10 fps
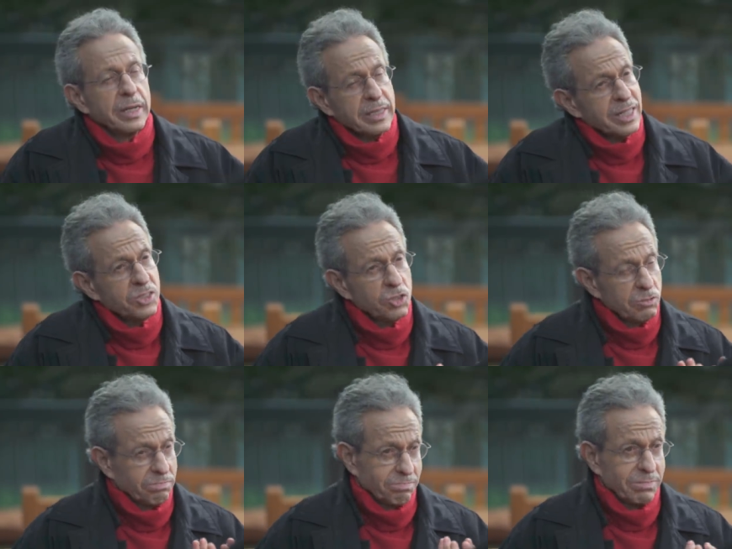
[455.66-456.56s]
In a sense,
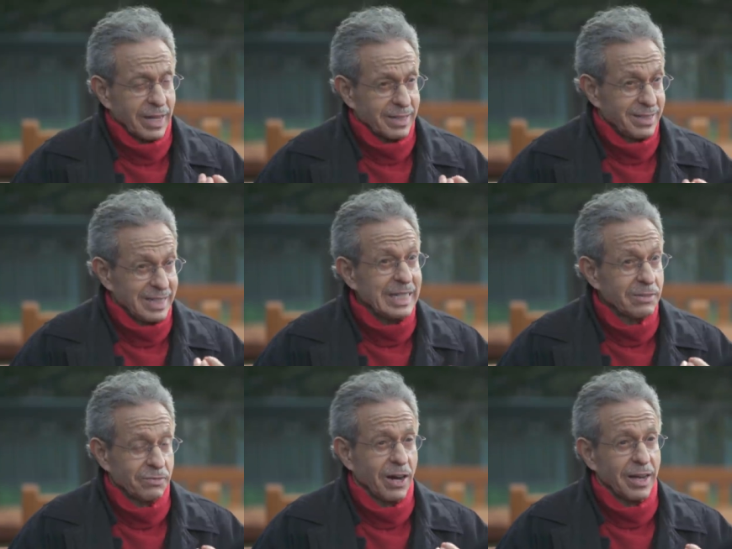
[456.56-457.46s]
you're like
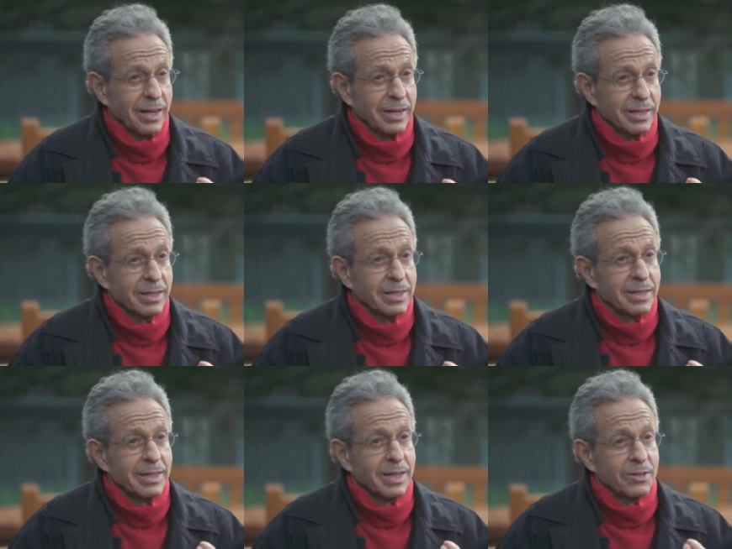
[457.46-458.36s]
deifying
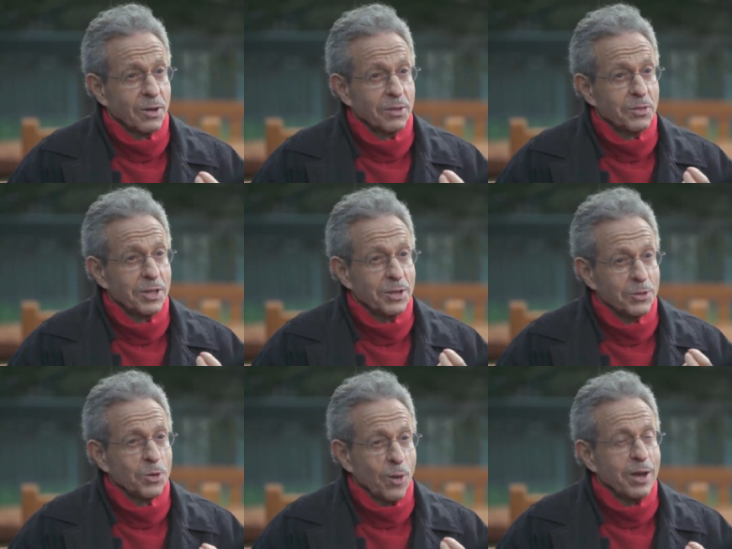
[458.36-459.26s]
the
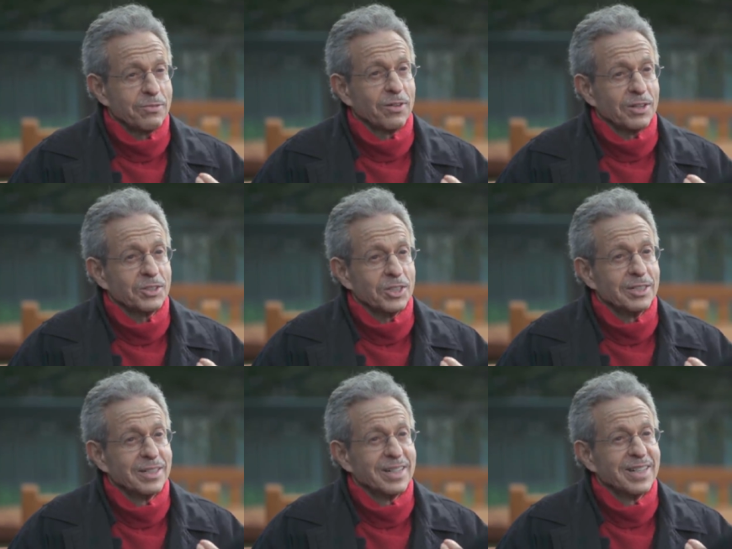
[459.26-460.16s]
wave function.